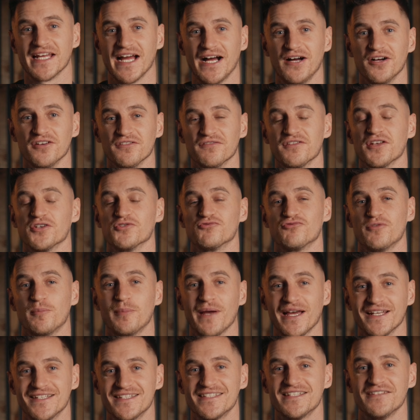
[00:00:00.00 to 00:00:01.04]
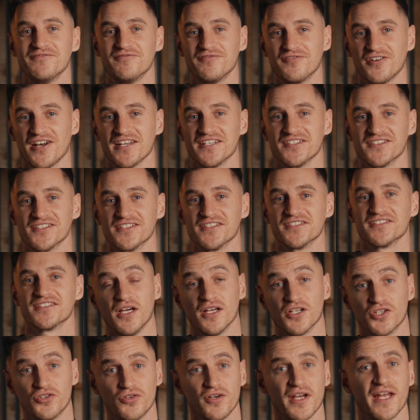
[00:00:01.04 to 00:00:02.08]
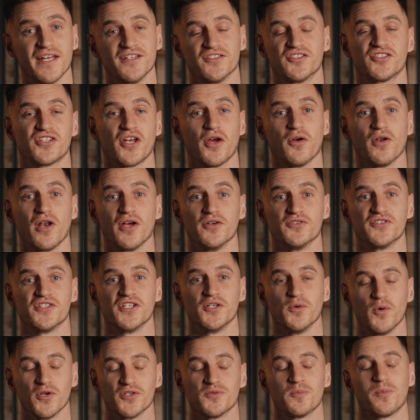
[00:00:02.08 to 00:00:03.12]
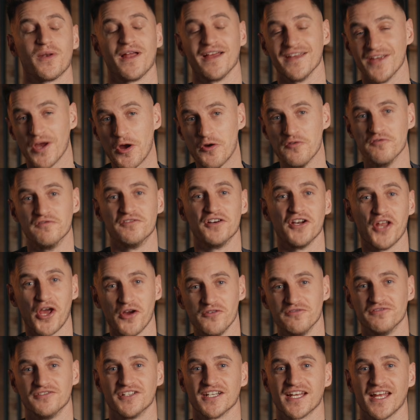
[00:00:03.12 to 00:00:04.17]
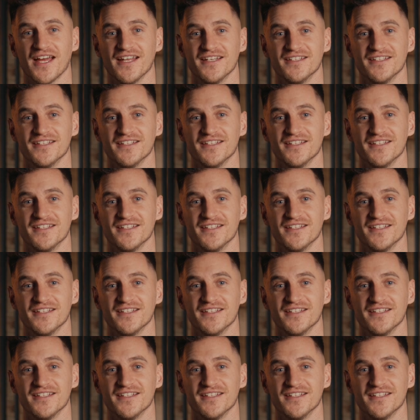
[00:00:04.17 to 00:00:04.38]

out of those repetitive phrases and create solos that you want to play over and over again.